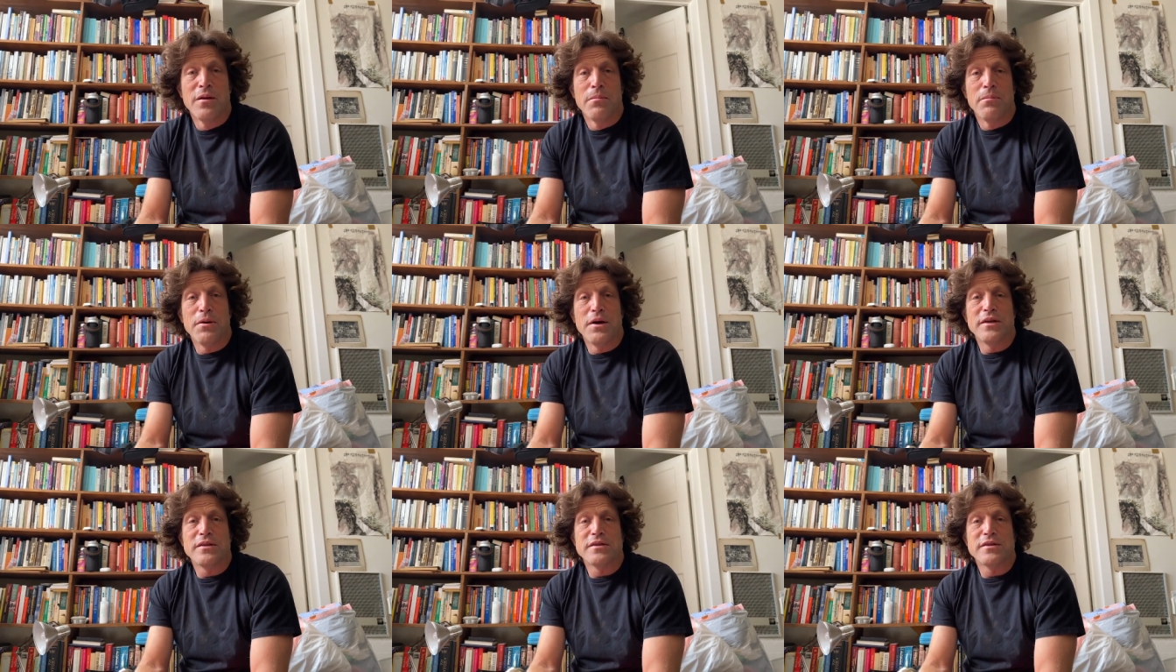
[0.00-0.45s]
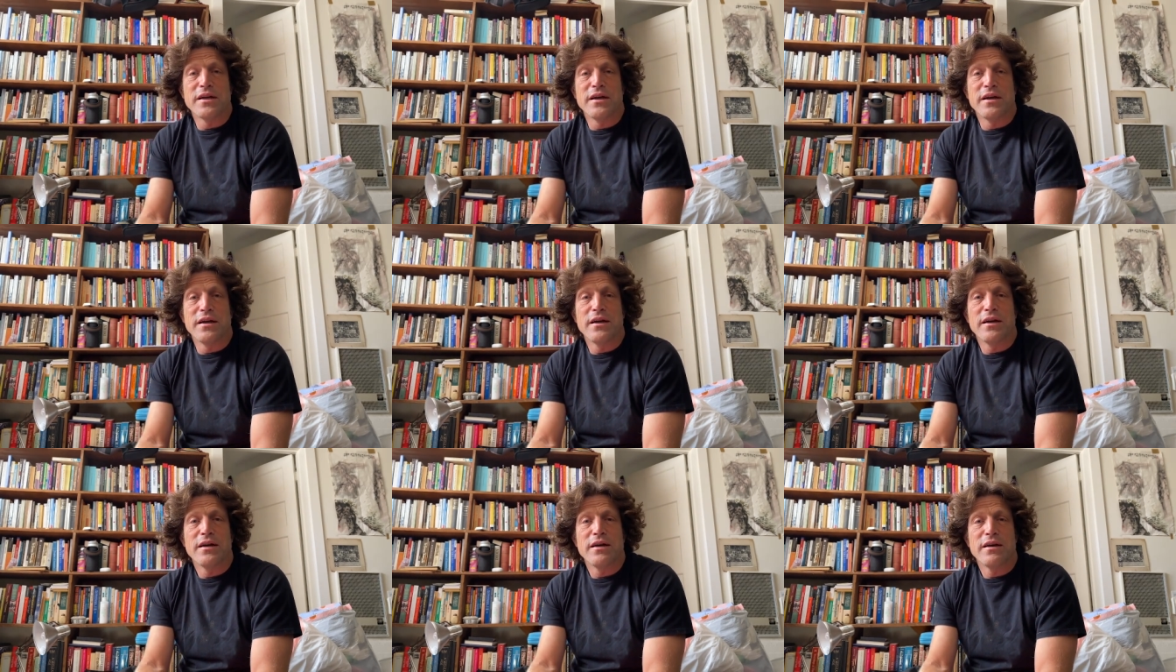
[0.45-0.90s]
But
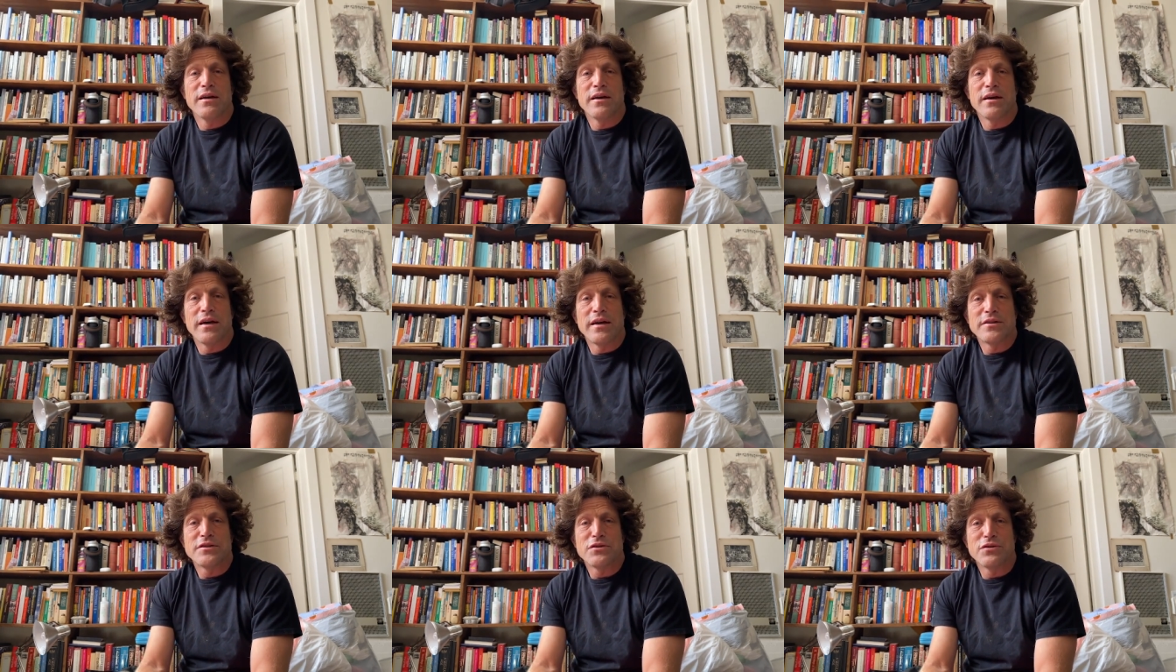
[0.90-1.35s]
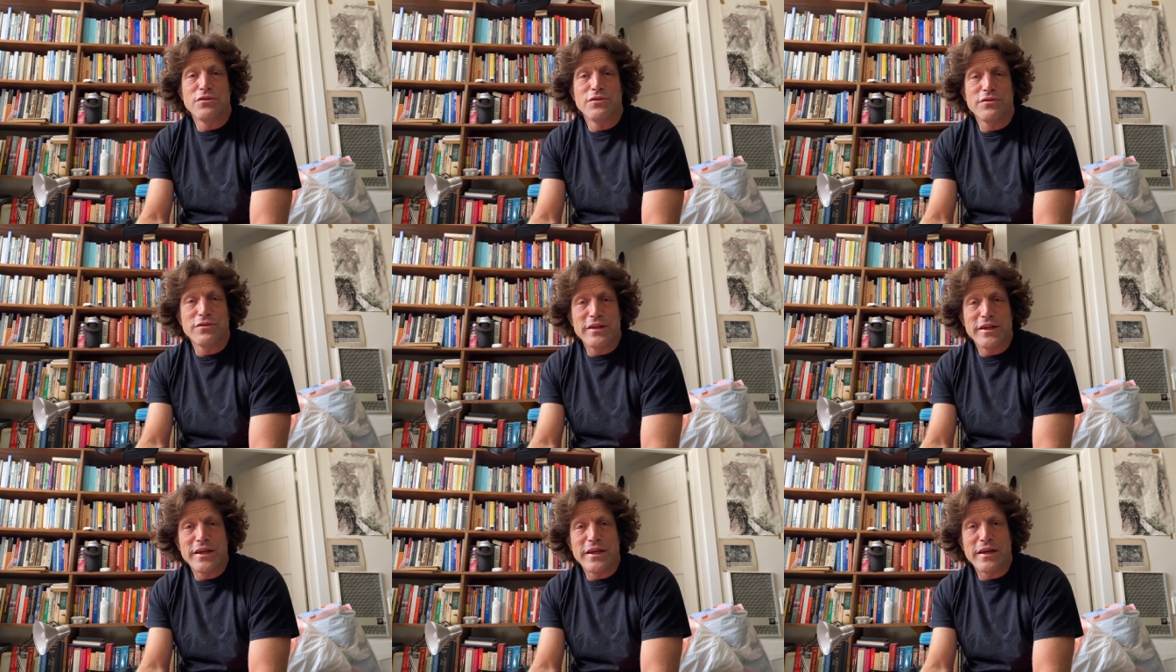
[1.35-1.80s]
I told
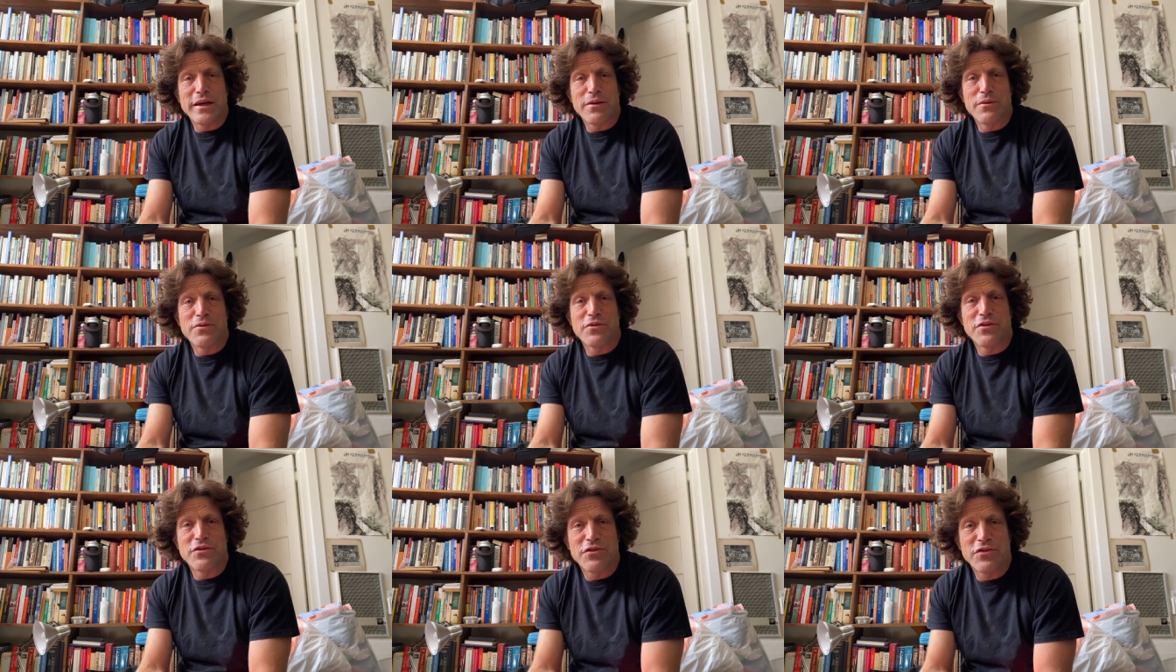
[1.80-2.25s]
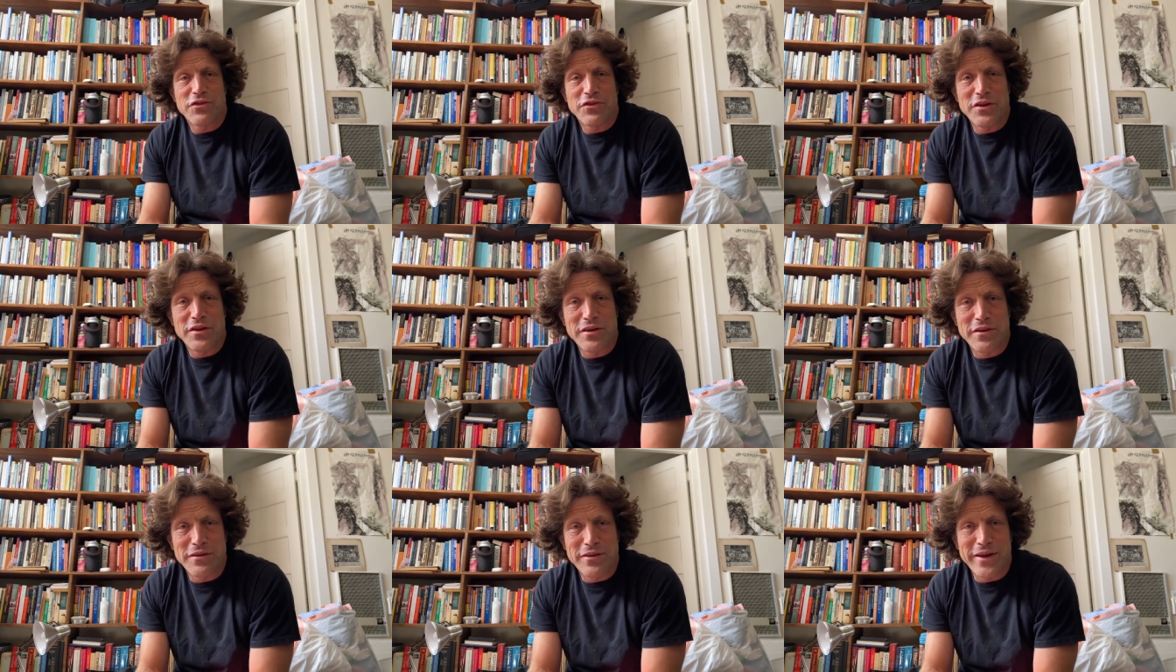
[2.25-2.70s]
Lee I was
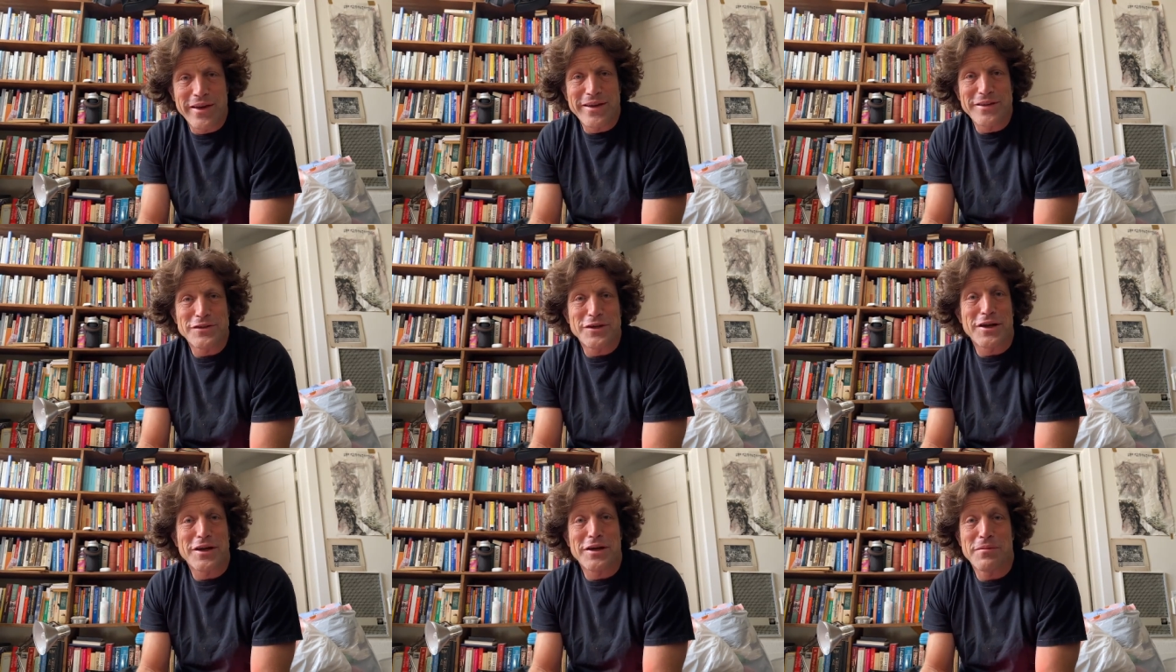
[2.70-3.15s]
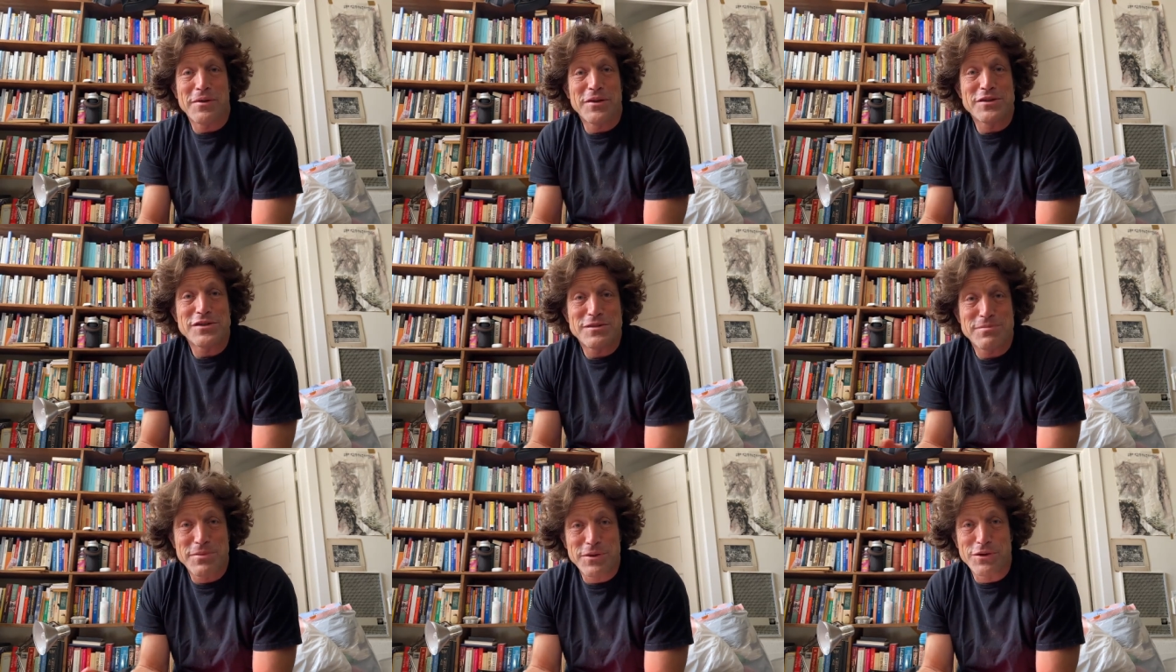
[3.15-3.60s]
interested in talking
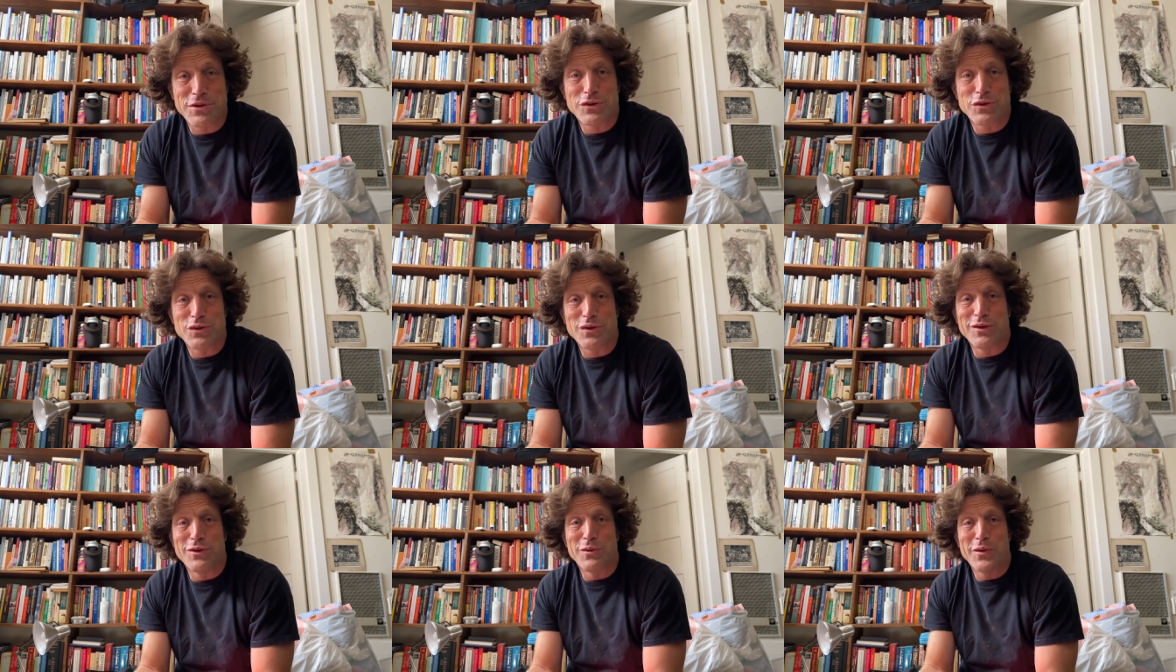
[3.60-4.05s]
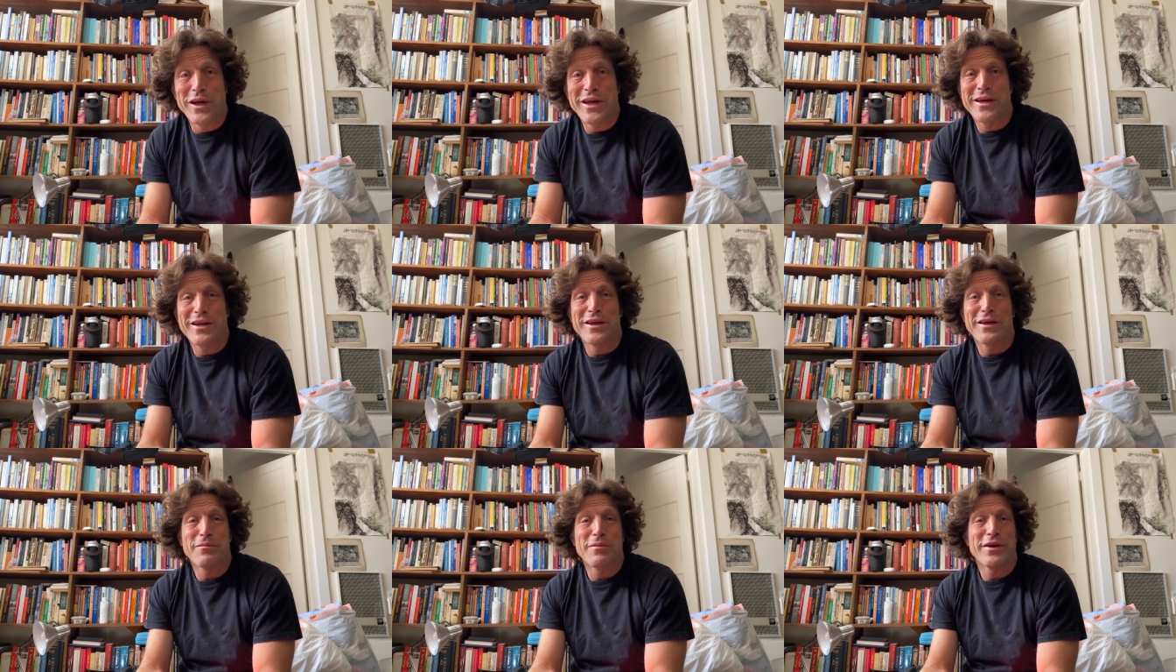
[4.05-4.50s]
about spiritual
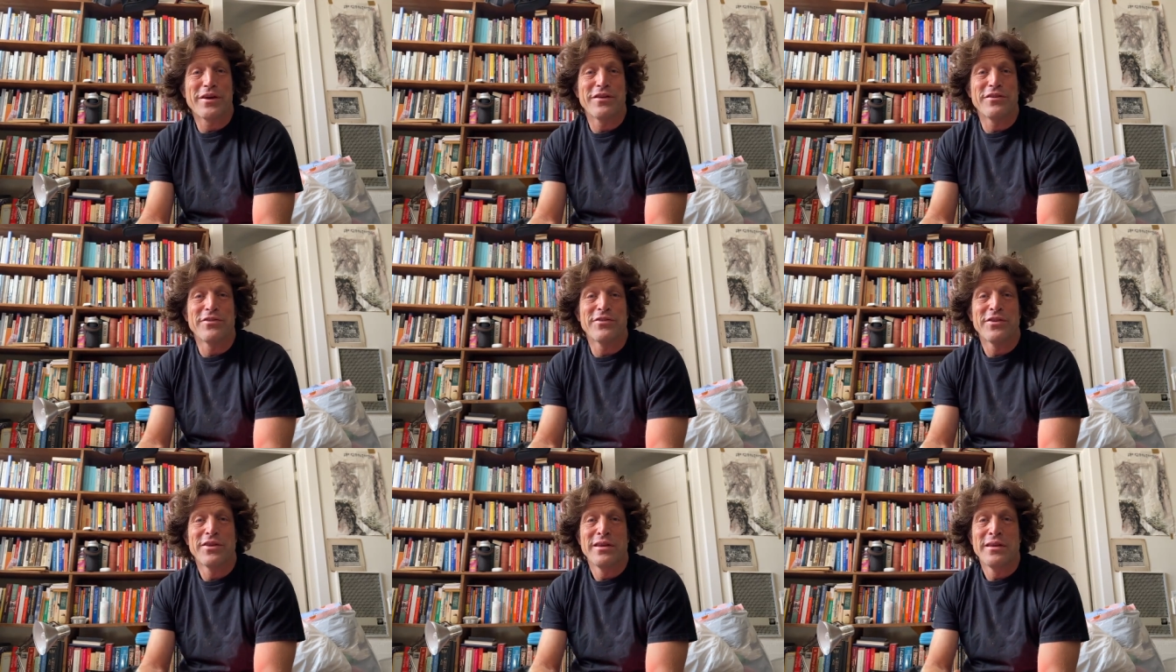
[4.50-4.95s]
awakening, because